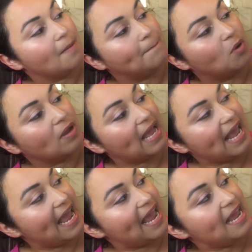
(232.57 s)
book
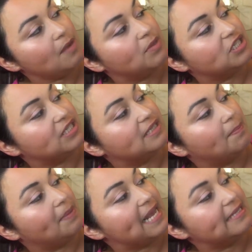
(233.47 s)
A, which is the
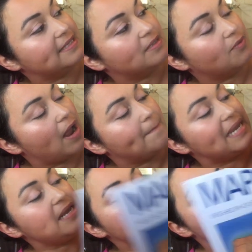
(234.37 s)
places around
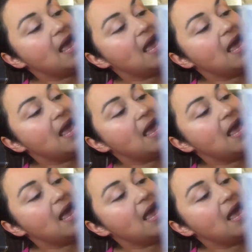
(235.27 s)
me,